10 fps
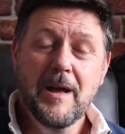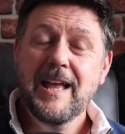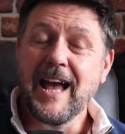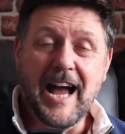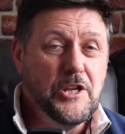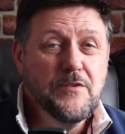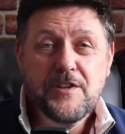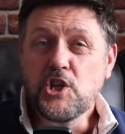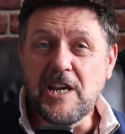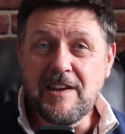and you've
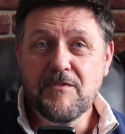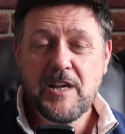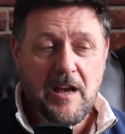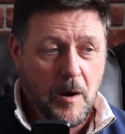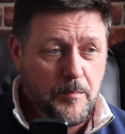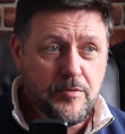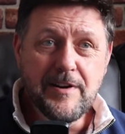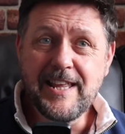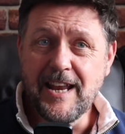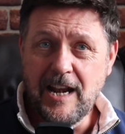achieved a
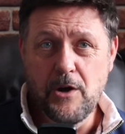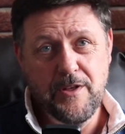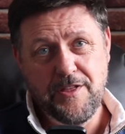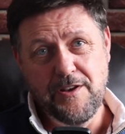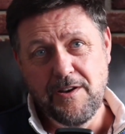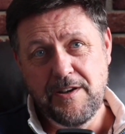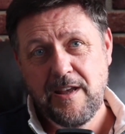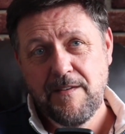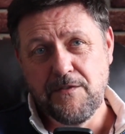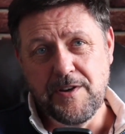brilliant lower third
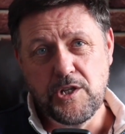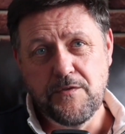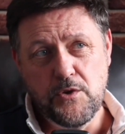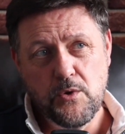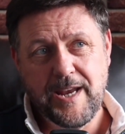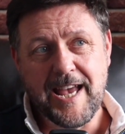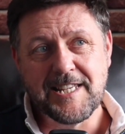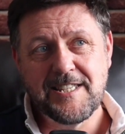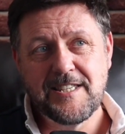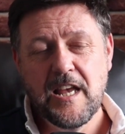for each of your
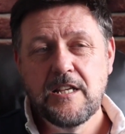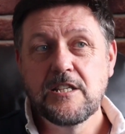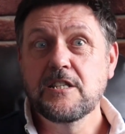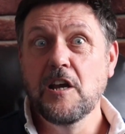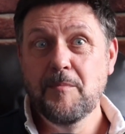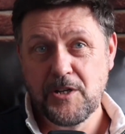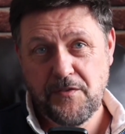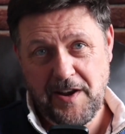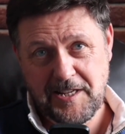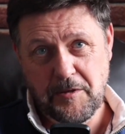guests. So much
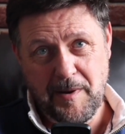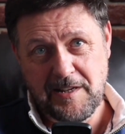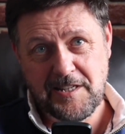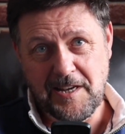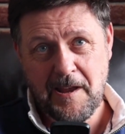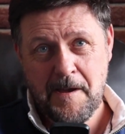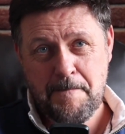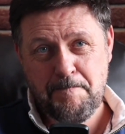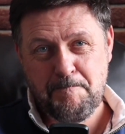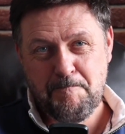flexibility.
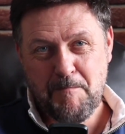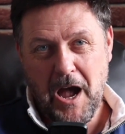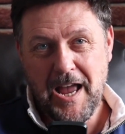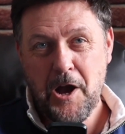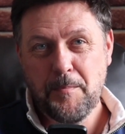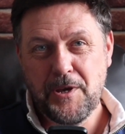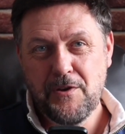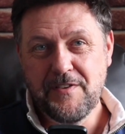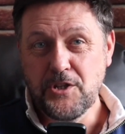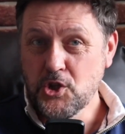I hope
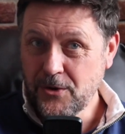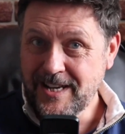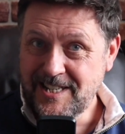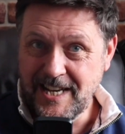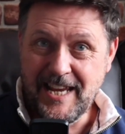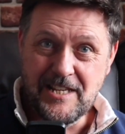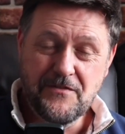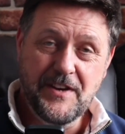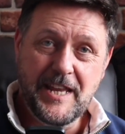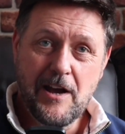you've enjoyed today's
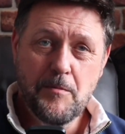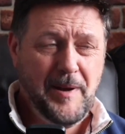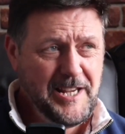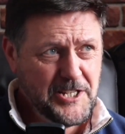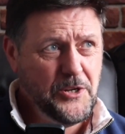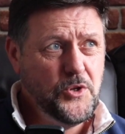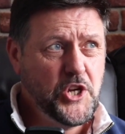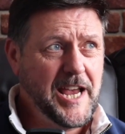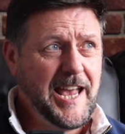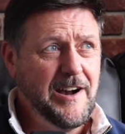video. Please do
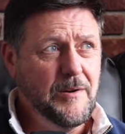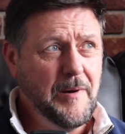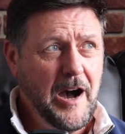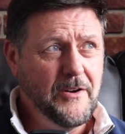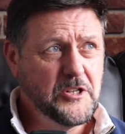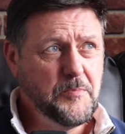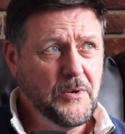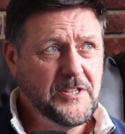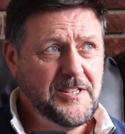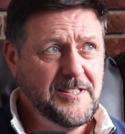check out our
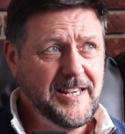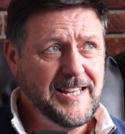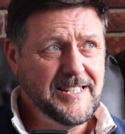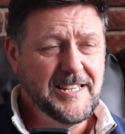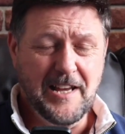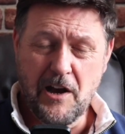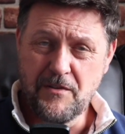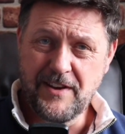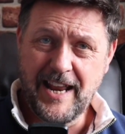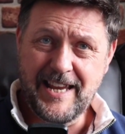sponsors at
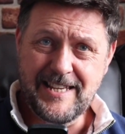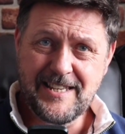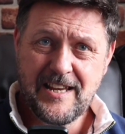Overlays.uno.